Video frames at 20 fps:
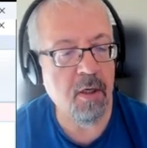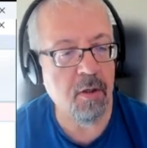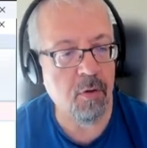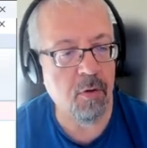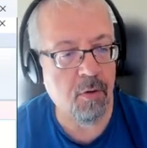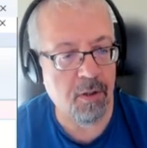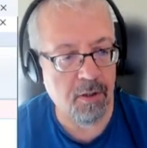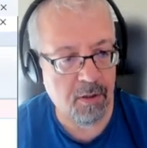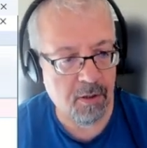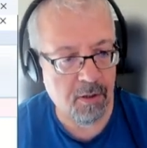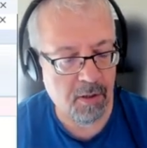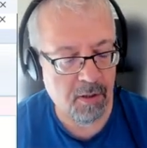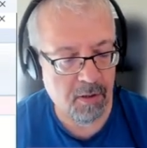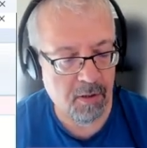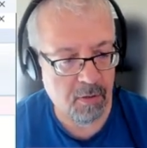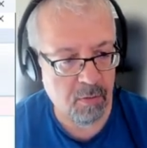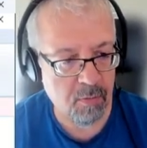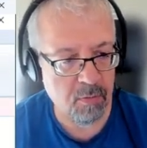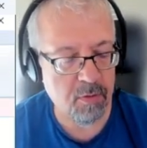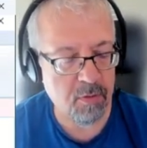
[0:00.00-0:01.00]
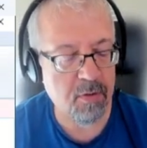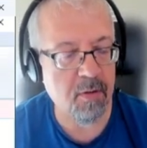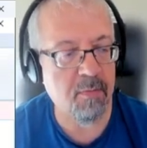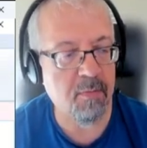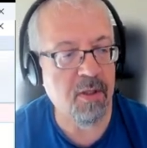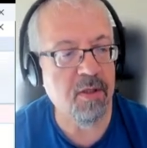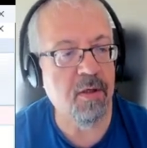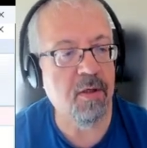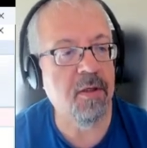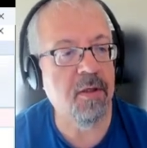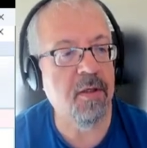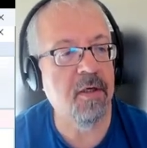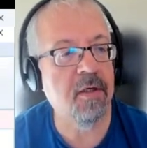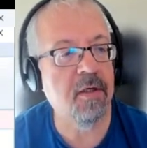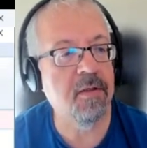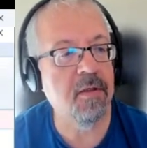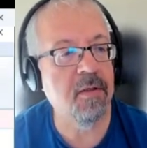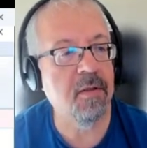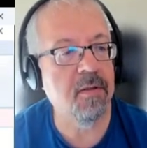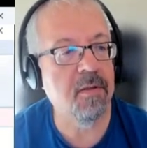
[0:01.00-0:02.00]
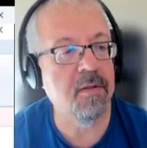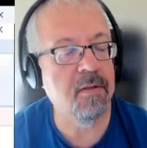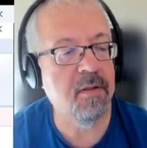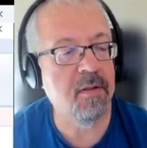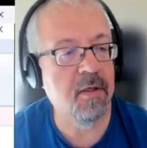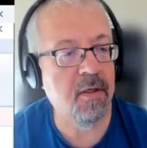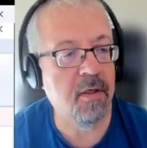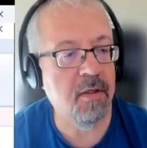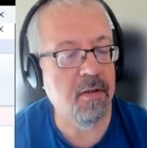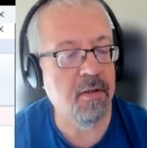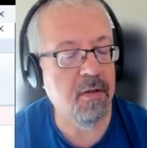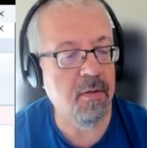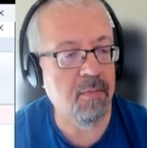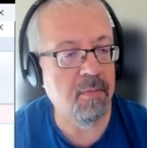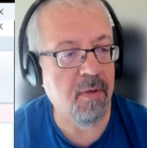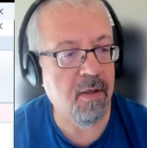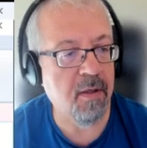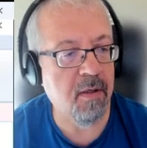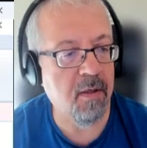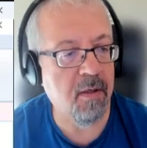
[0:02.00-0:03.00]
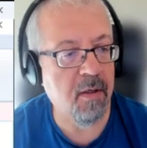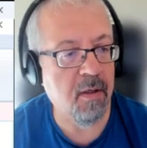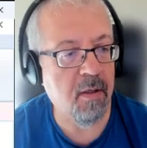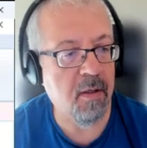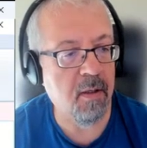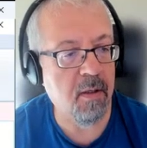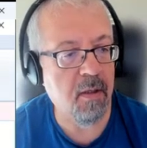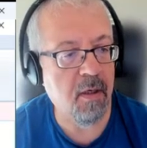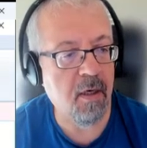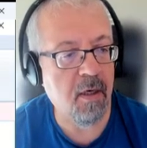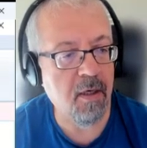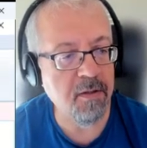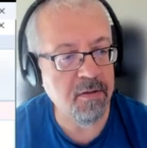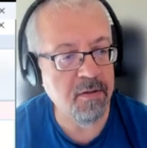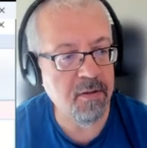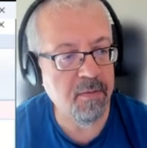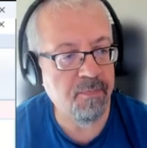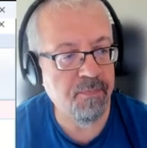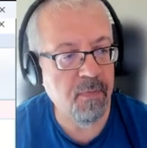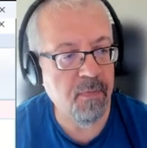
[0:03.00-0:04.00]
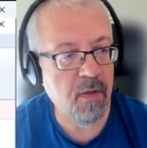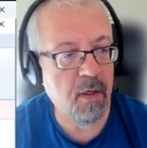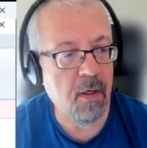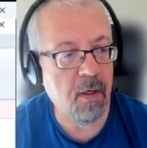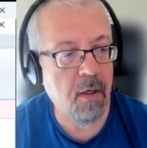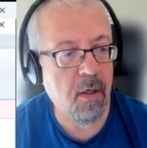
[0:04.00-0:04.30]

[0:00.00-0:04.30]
You can use the meta connectors created by us.